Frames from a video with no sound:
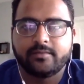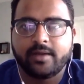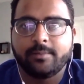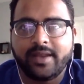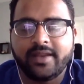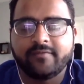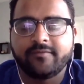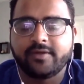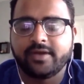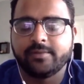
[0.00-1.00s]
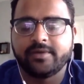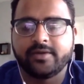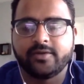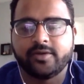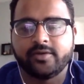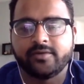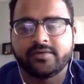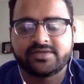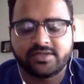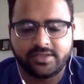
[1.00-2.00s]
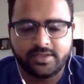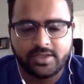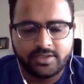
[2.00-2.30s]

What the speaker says: applying for any particular university.